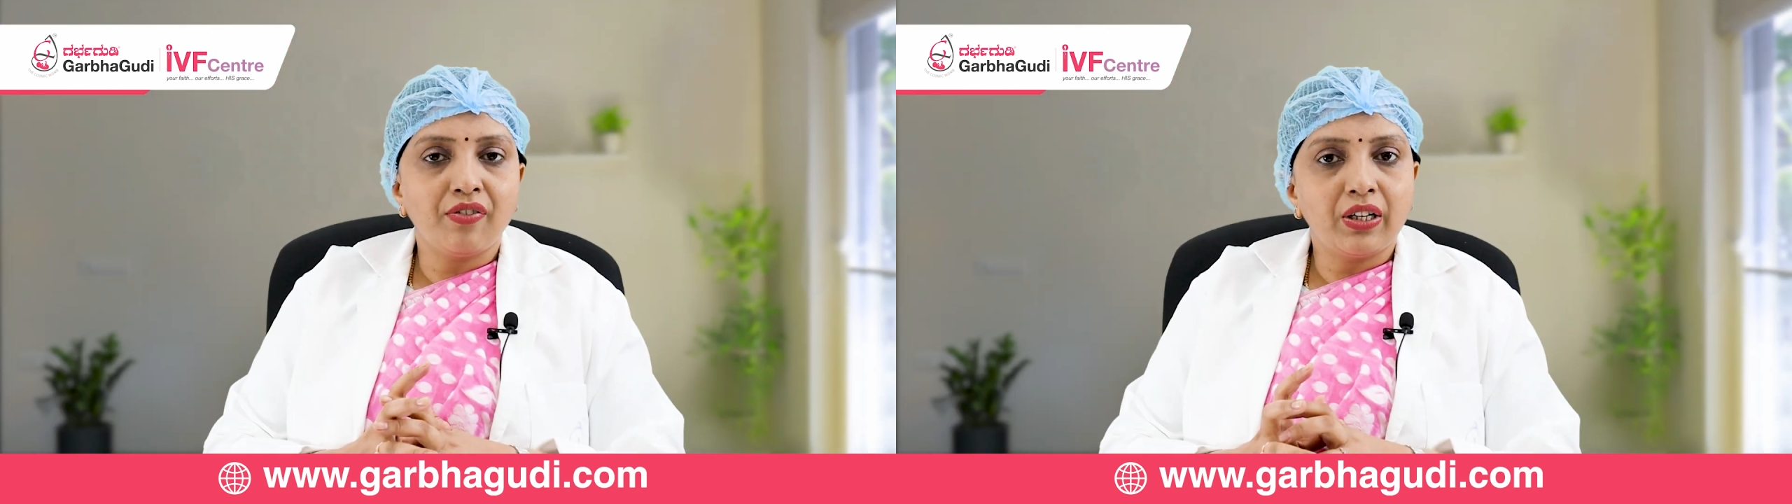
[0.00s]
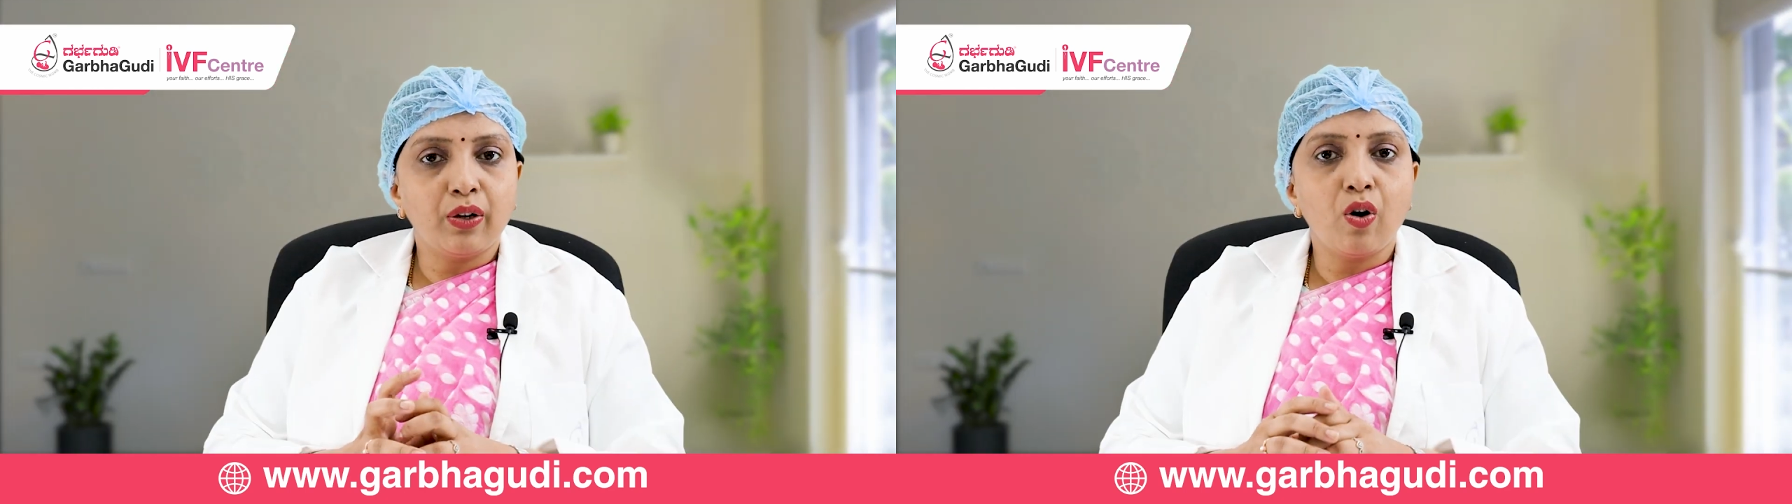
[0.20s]

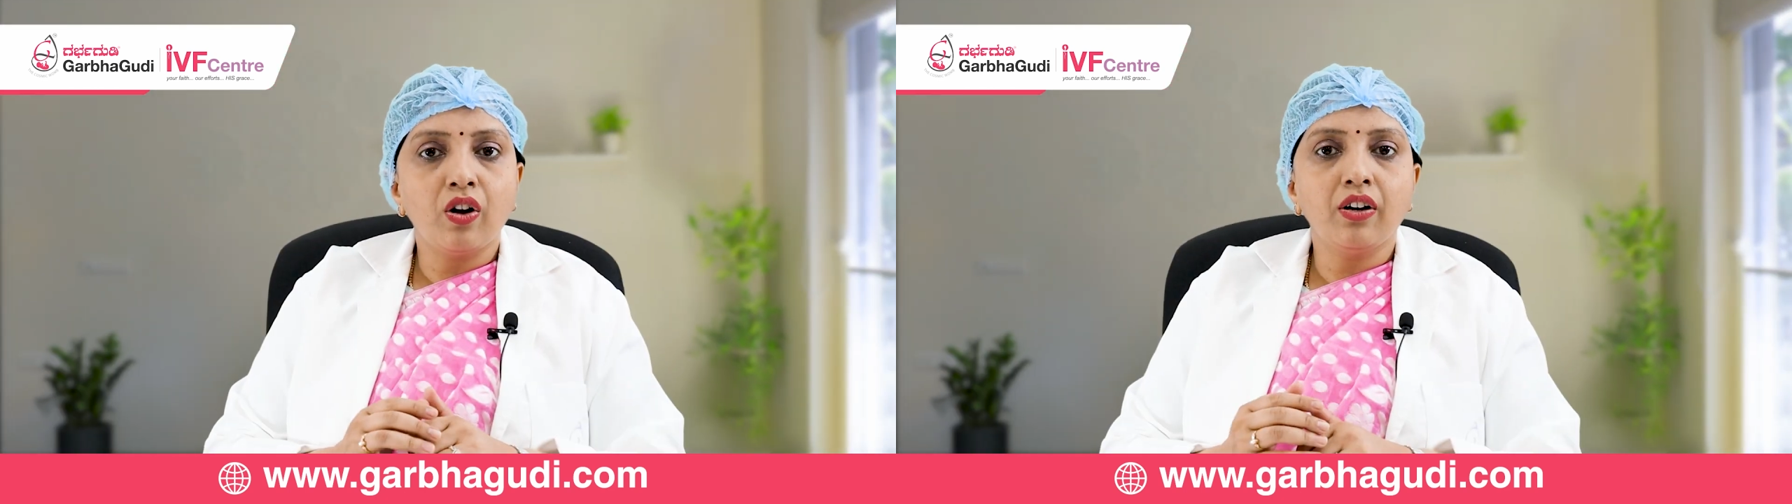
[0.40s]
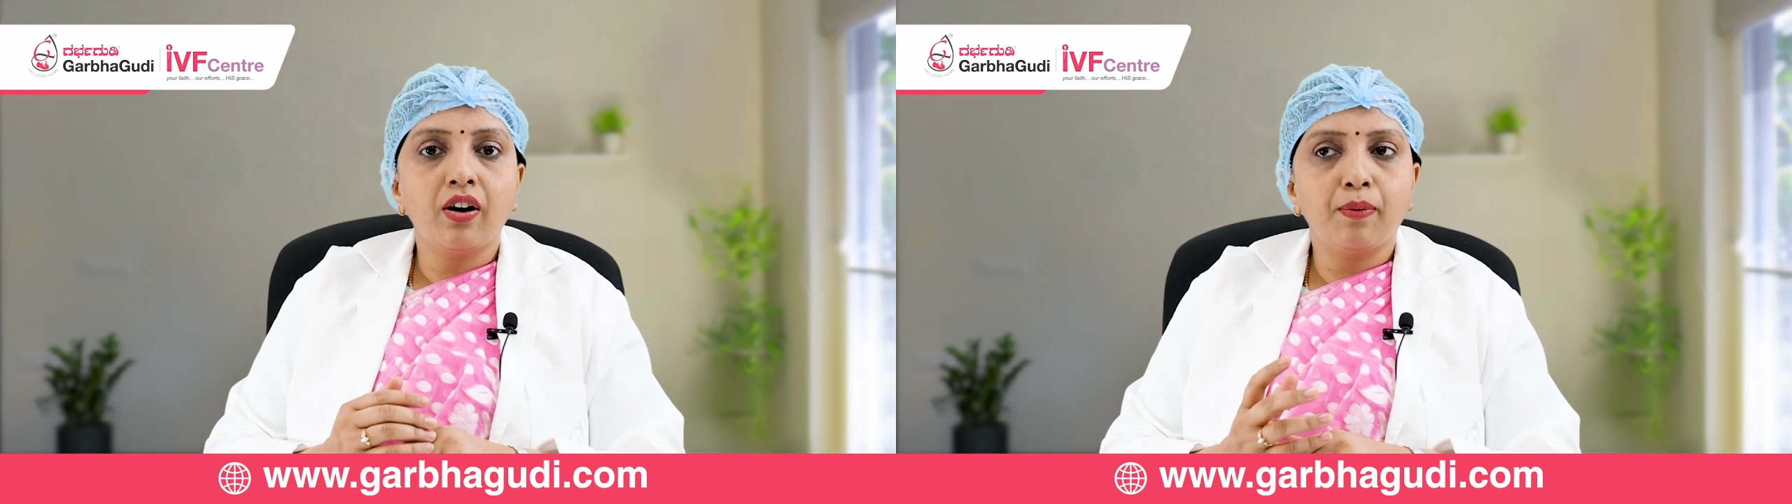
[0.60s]
have
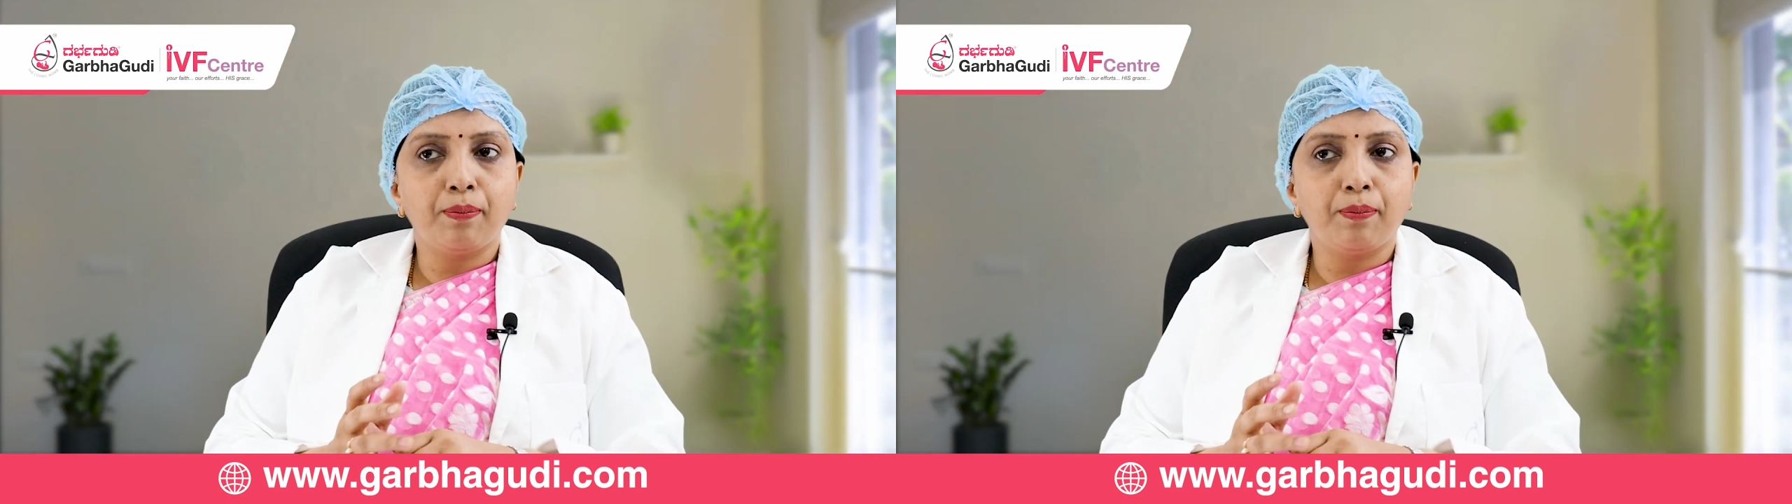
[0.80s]
undergone